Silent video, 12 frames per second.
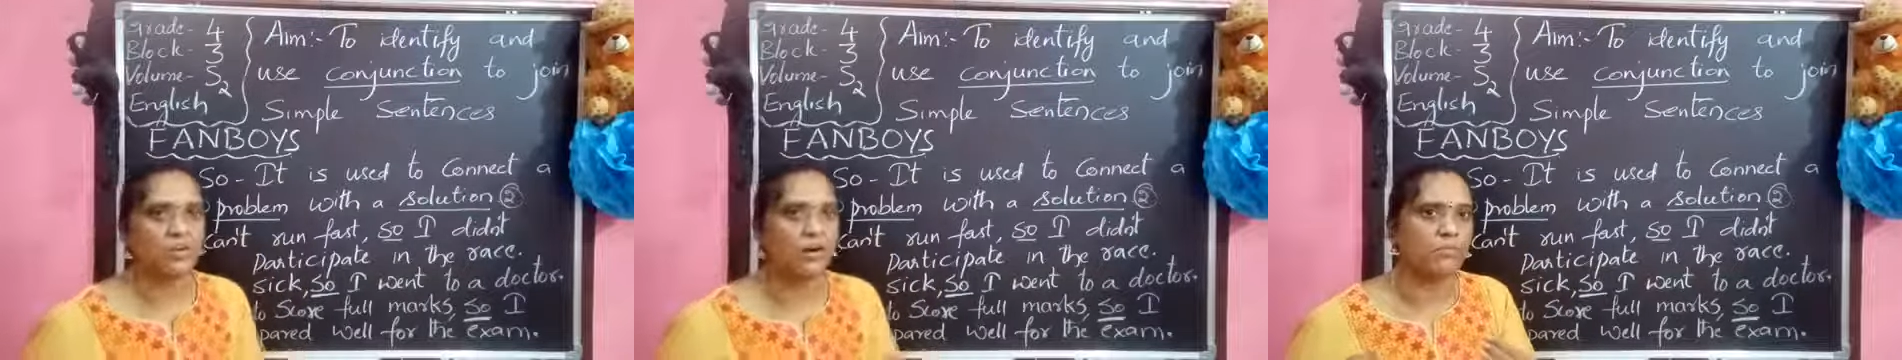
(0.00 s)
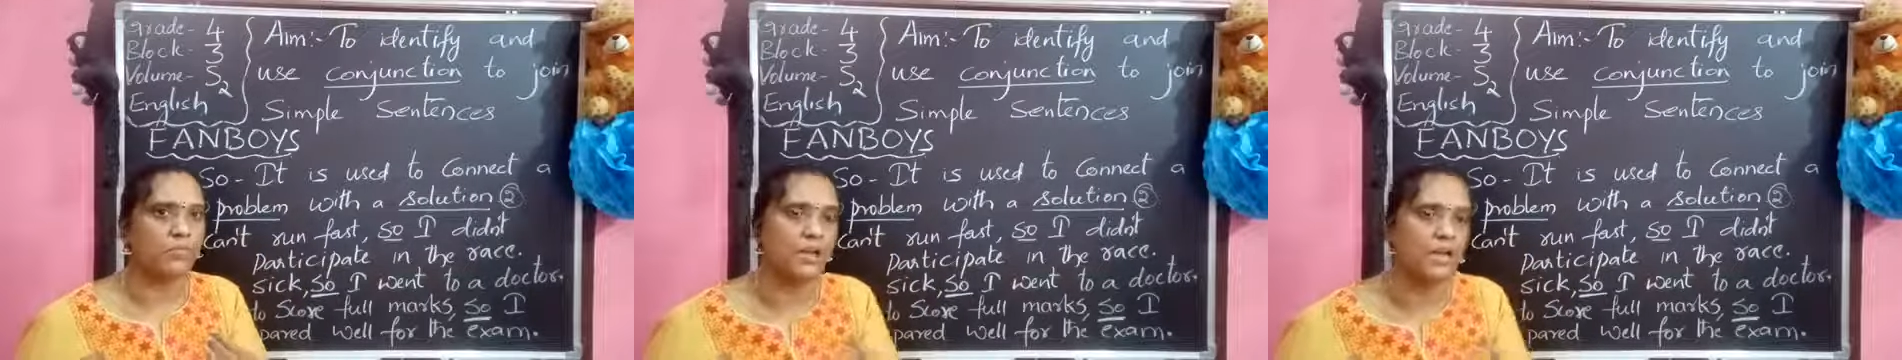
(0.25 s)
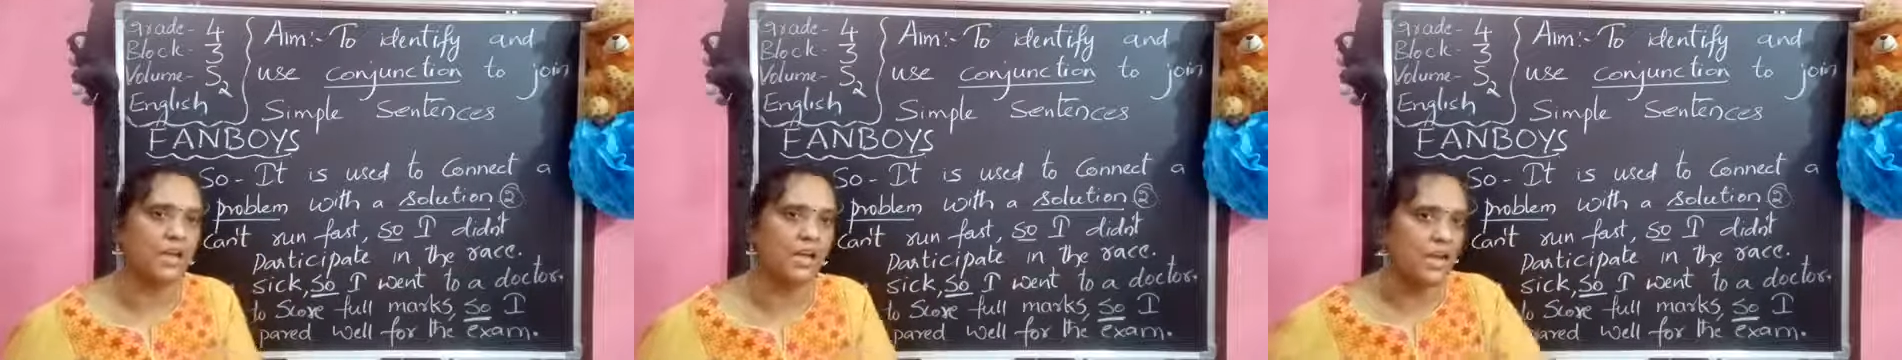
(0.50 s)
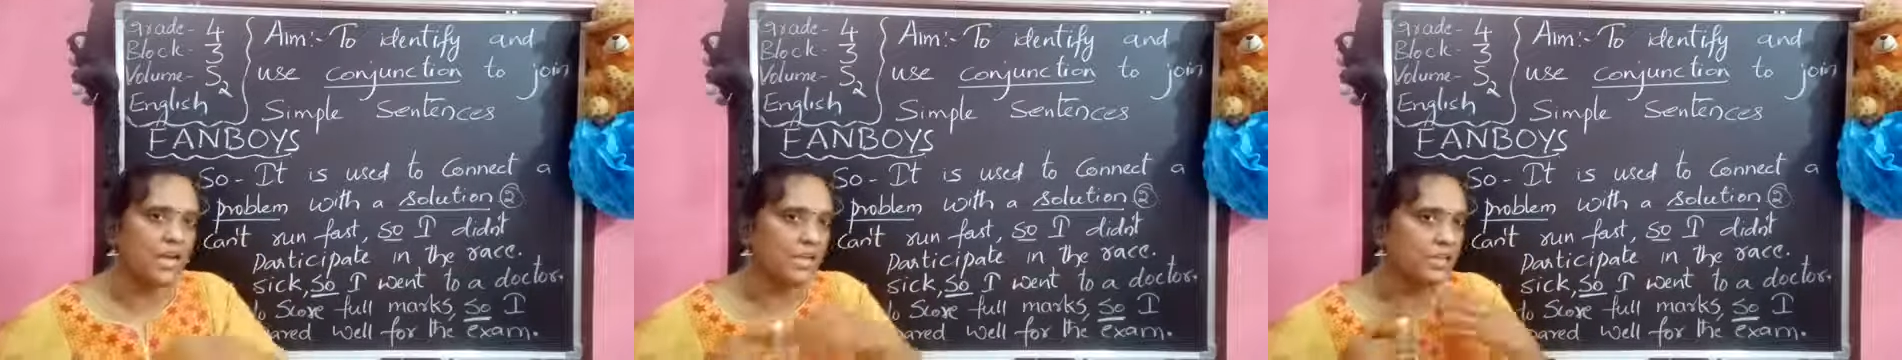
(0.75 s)

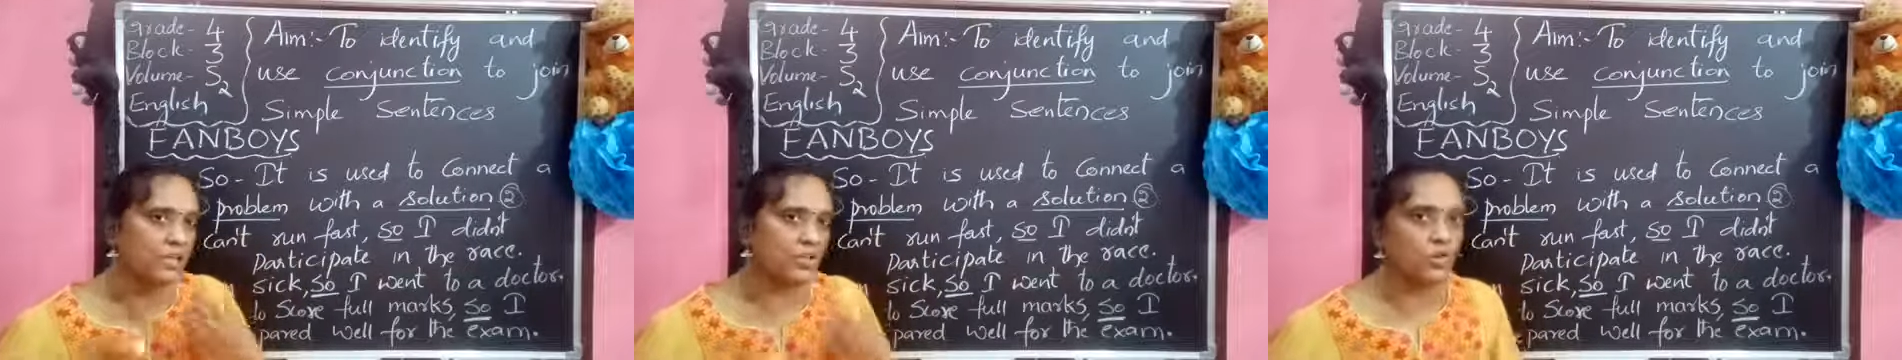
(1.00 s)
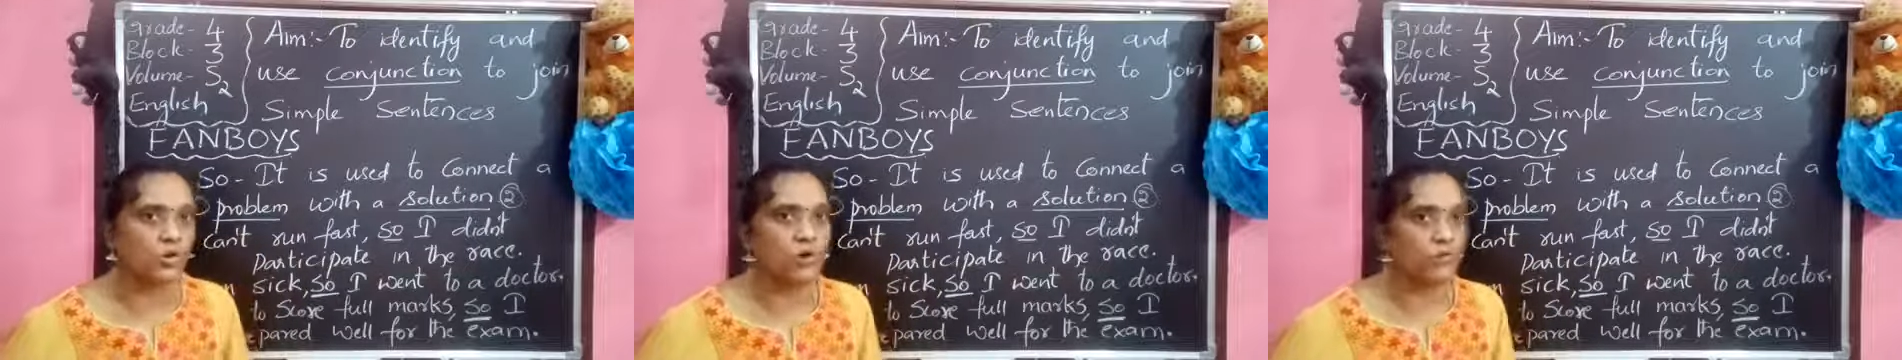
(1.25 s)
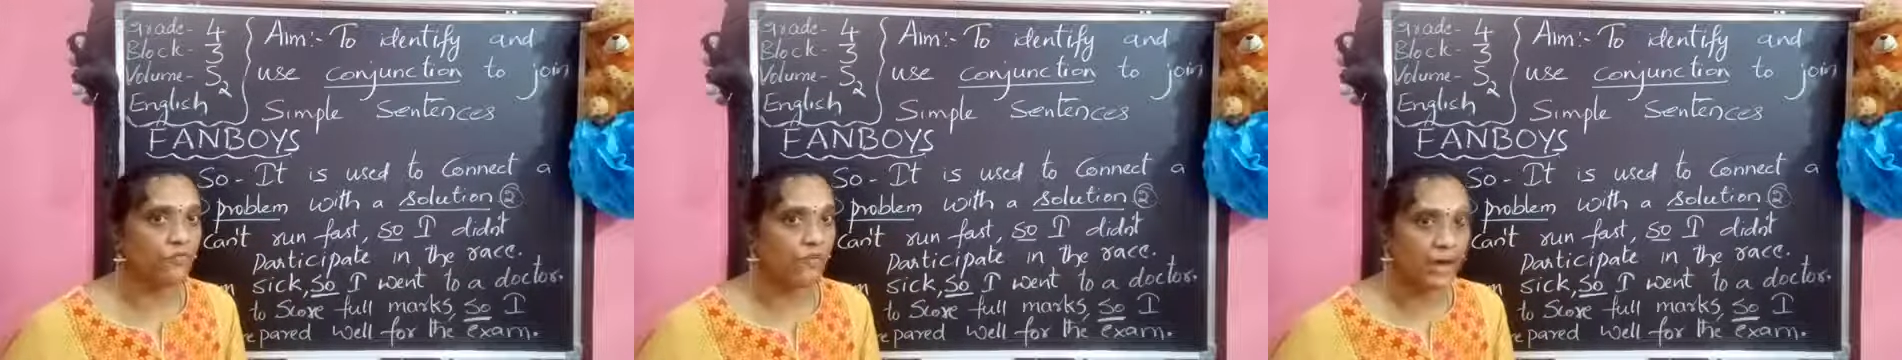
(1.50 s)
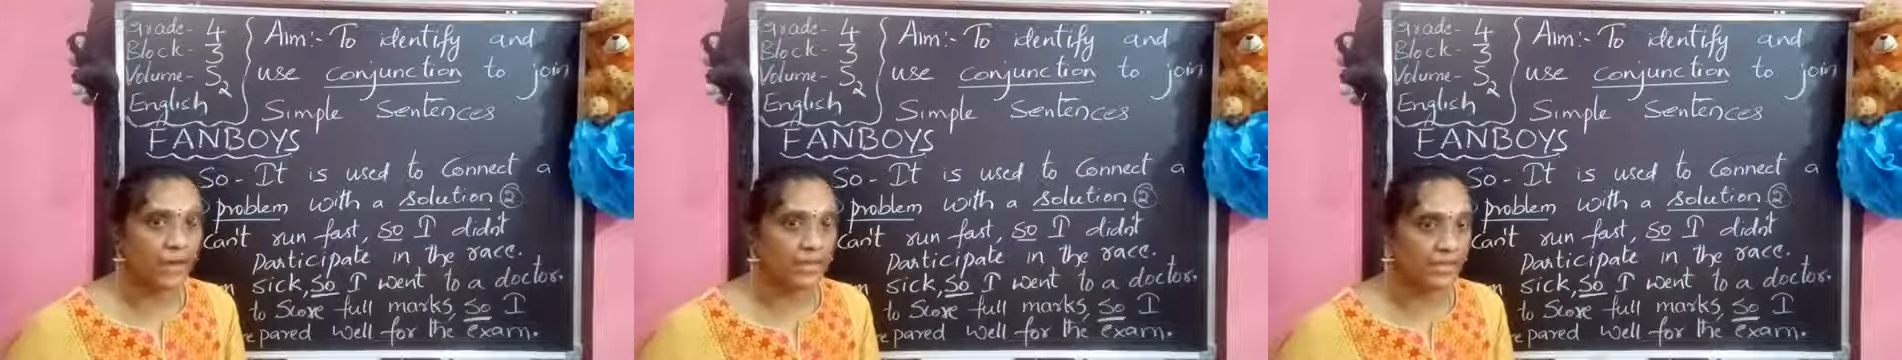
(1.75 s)
normally don't
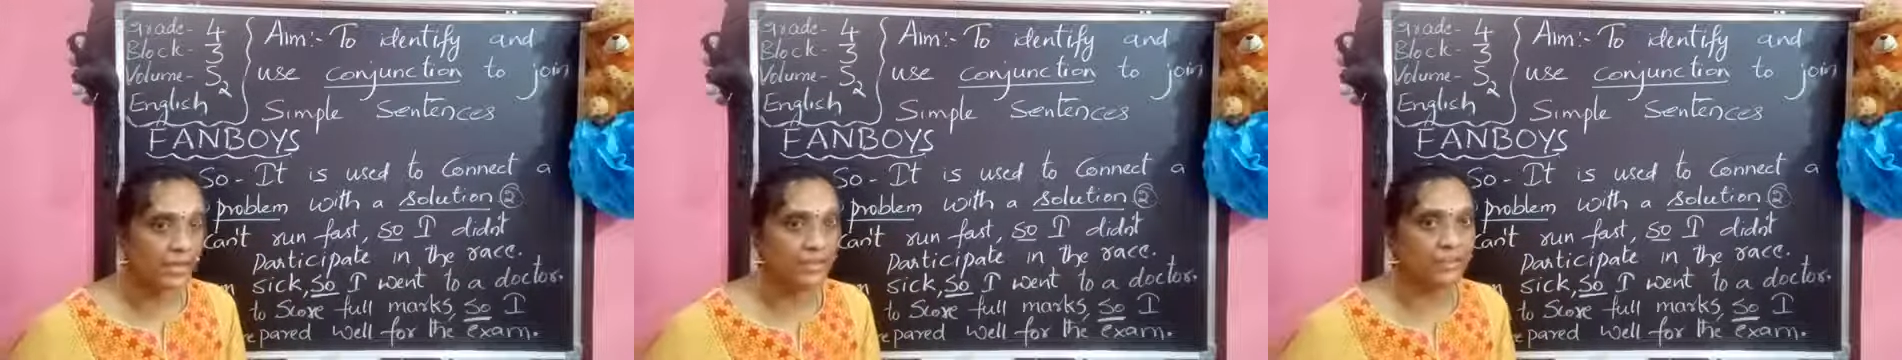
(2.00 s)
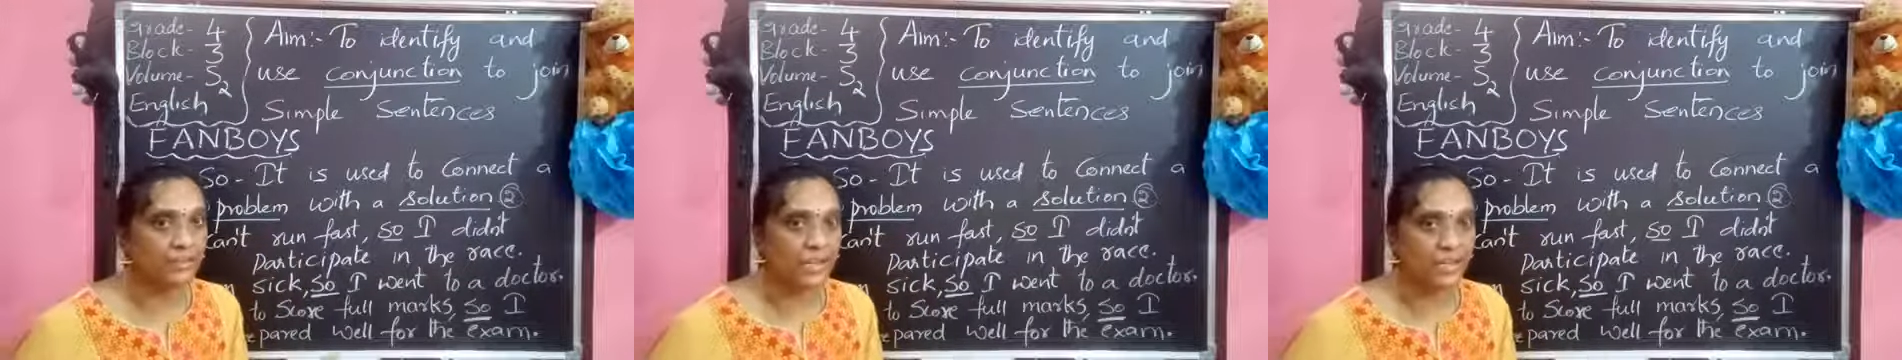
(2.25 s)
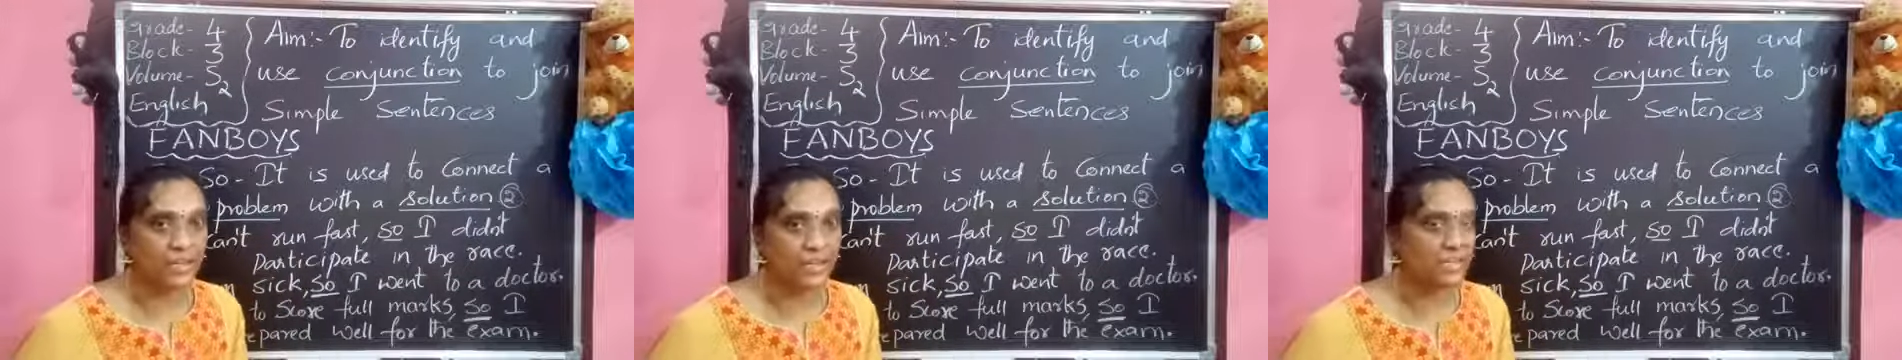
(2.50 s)
think that they are